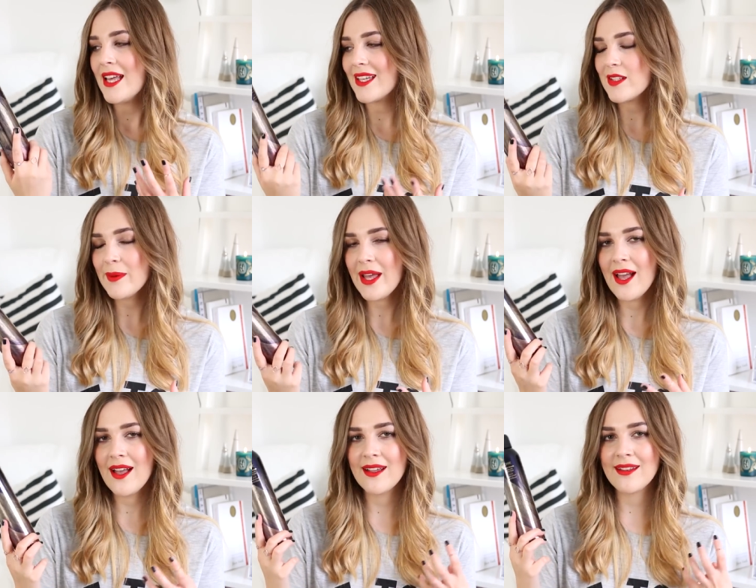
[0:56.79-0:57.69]
It gives my
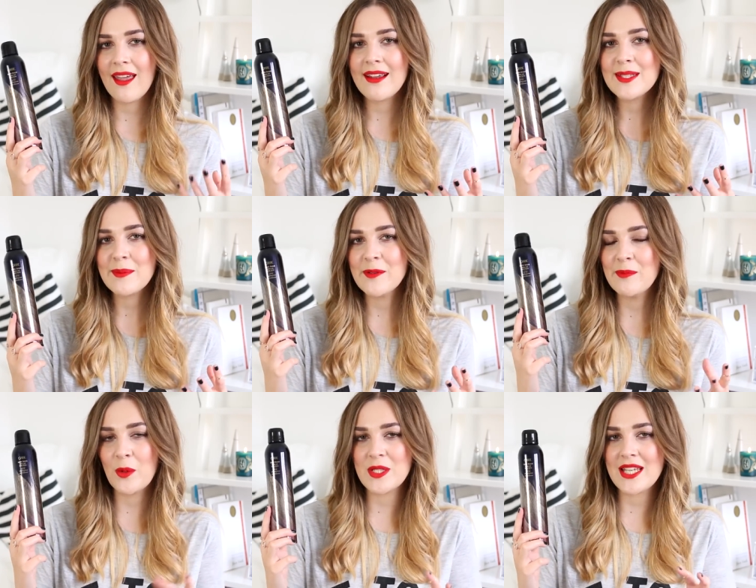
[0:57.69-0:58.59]
hair a nice bit
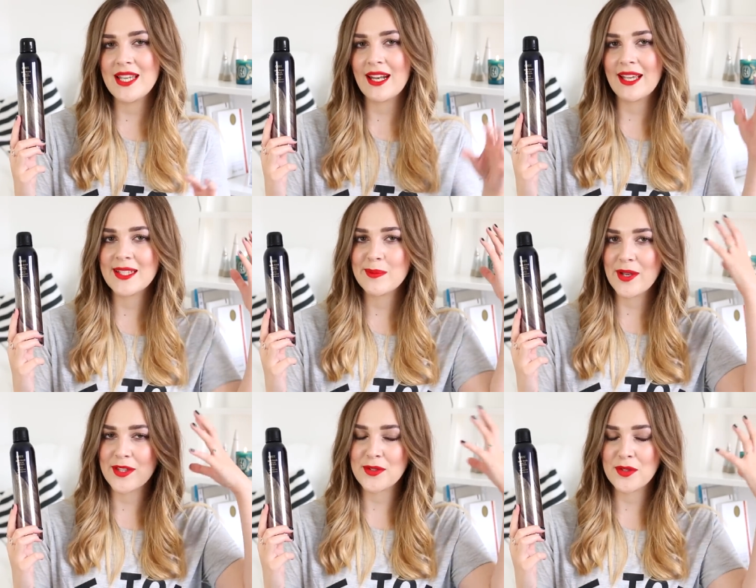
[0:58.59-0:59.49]
of body, and I can
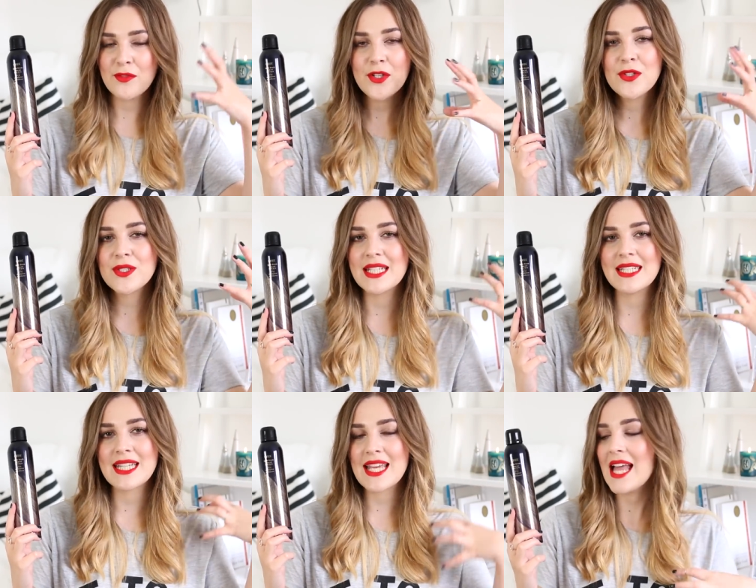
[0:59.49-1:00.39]
spray this to the roots and
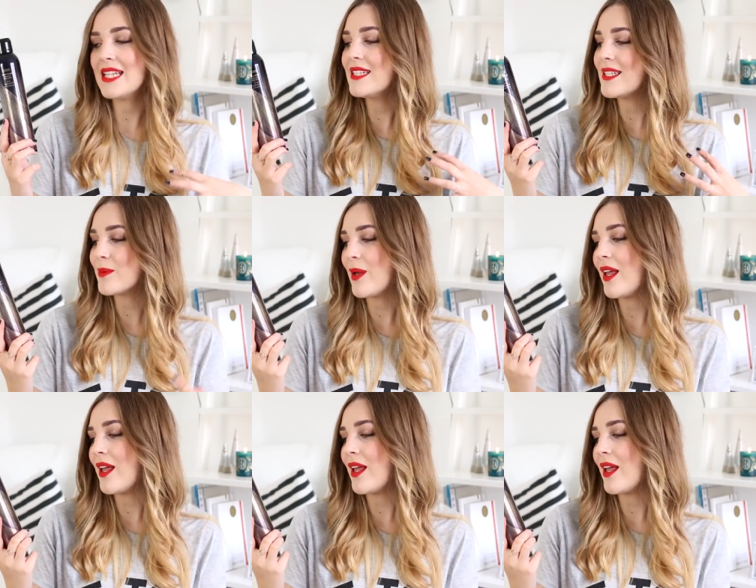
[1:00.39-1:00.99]
into the ends as